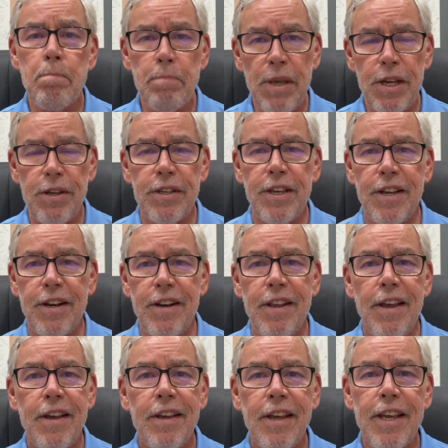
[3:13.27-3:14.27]

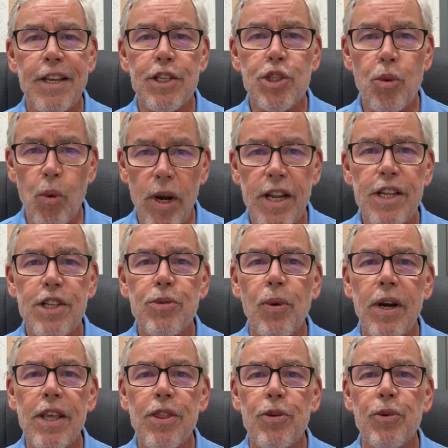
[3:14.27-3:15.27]
billion, in twenty
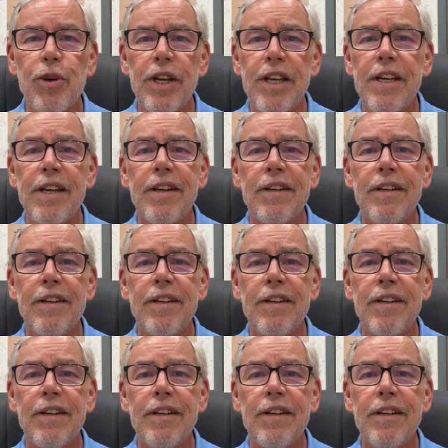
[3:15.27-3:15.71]
twenty-three.